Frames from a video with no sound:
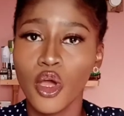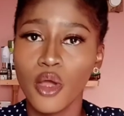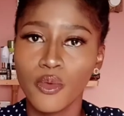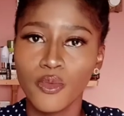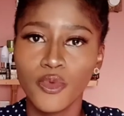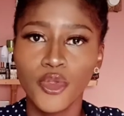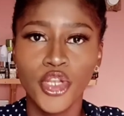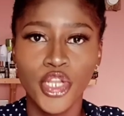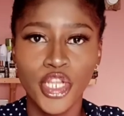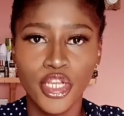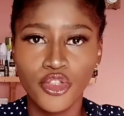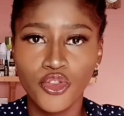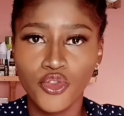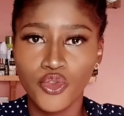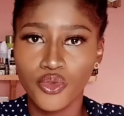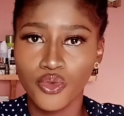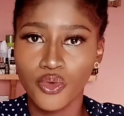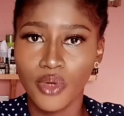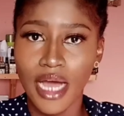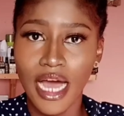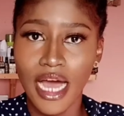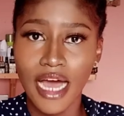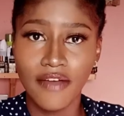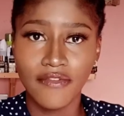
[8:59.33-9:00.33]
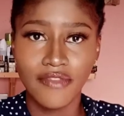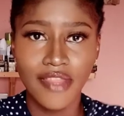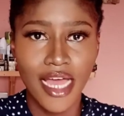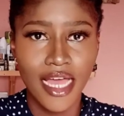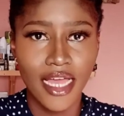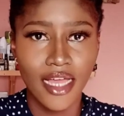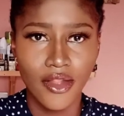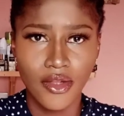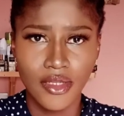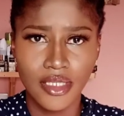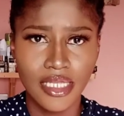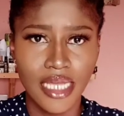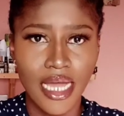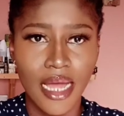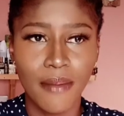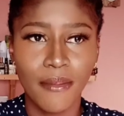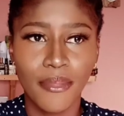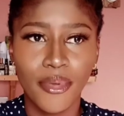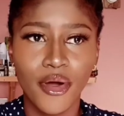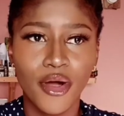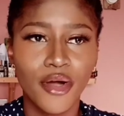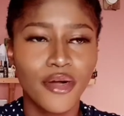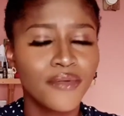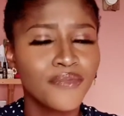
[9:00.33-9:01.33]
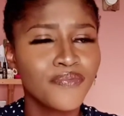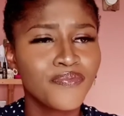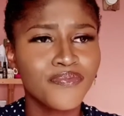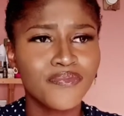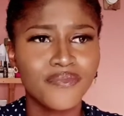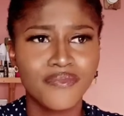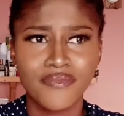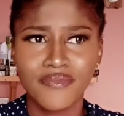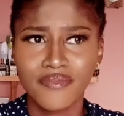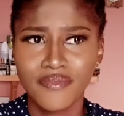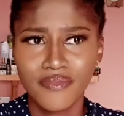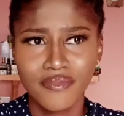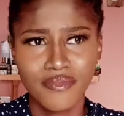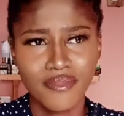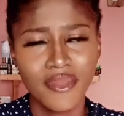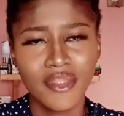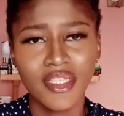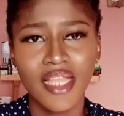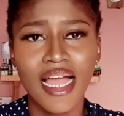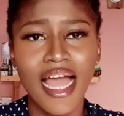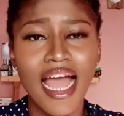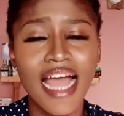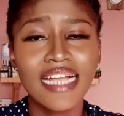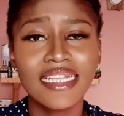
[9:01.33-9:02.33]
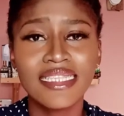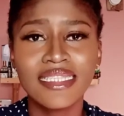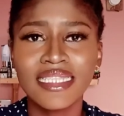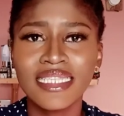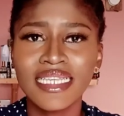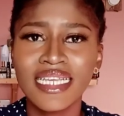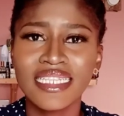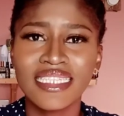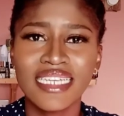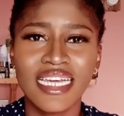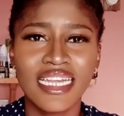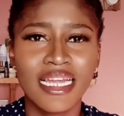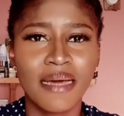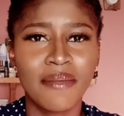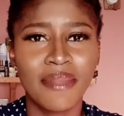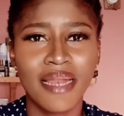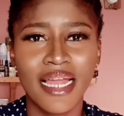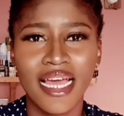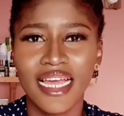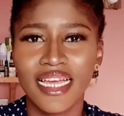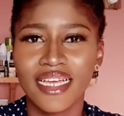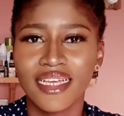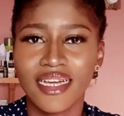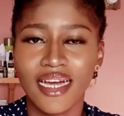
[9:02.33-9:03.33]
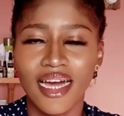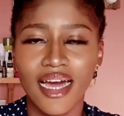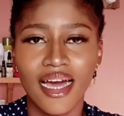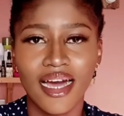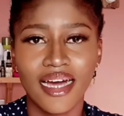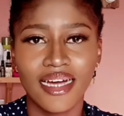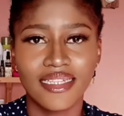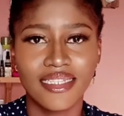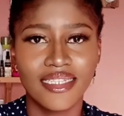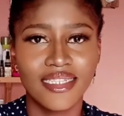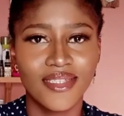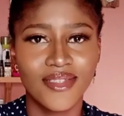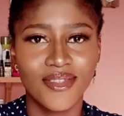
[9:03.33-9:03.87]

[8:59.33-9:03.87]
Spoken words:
we need to have that L sign, but I see it and I'm like, this